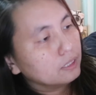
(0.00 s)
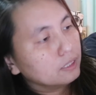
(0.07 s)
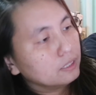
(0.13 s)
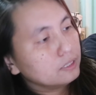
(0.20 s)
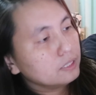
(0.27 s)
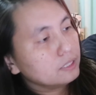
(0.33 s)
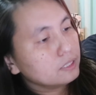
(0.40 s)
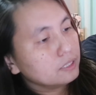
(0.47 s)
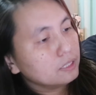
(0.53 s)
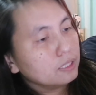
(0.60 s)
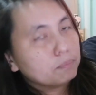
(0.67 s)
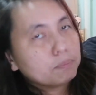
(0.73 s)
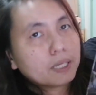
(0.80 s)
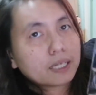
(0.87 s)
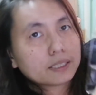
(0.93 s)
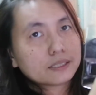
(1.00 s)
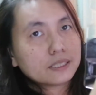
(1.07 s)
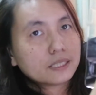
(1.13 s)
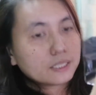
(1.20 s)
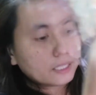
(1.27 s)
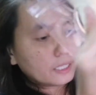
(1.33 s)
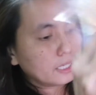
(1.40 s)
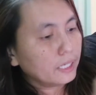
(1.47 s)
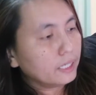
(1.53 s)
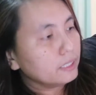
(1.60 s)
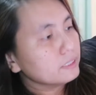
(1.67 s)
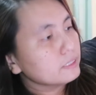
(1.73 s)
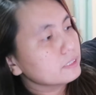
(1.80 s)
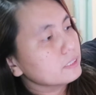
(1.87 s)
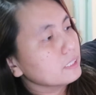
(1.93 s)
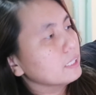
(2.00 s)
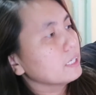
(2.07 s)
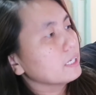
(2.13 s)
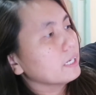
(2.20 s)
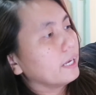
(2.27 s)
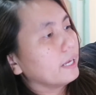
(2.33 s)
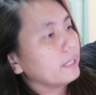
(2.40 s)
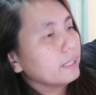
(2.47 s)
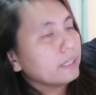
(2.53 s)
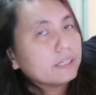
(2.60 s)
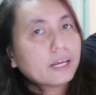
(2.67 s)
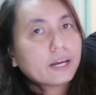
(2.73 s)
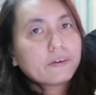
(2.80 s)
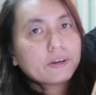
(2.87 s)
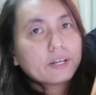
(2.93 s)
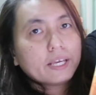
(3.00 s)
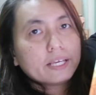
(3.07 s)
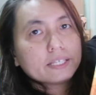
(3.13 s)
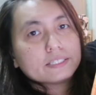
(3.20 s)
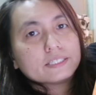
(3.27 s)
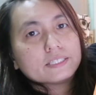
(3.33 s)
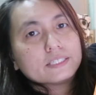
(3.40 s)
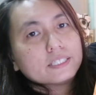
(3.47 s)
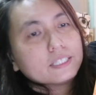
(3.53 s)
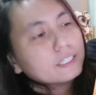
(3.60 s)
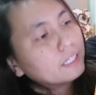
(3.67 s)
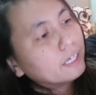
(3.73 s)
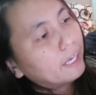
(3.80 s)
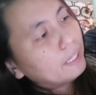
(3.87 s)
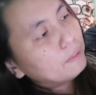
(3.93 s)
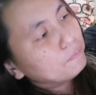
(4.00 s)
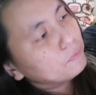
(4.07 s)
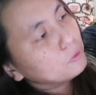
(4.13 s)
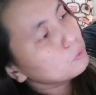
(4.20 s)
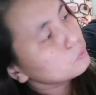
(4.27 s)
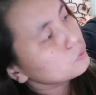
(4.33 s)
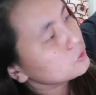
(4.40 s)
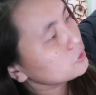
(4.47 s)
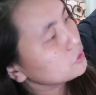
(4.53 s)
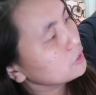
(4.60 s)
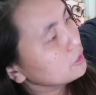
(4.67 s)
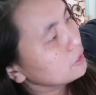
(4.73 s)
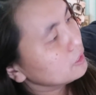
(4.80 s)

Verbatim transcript: This is the plastic case. And then there it is, the headphones.